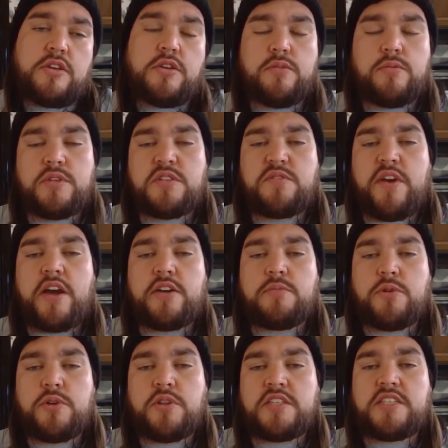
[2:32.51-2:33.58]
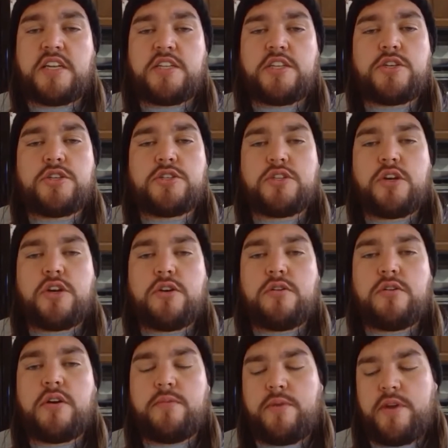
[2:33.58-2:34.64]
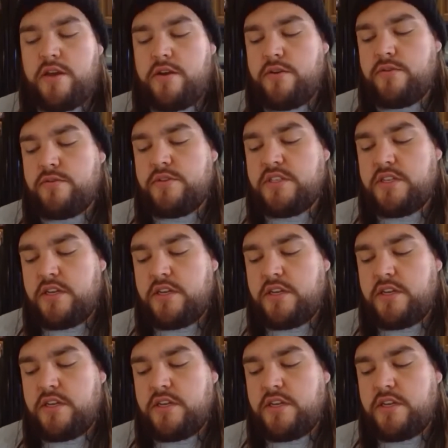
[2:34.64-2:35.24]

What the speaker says: was founded more than 10 years ago around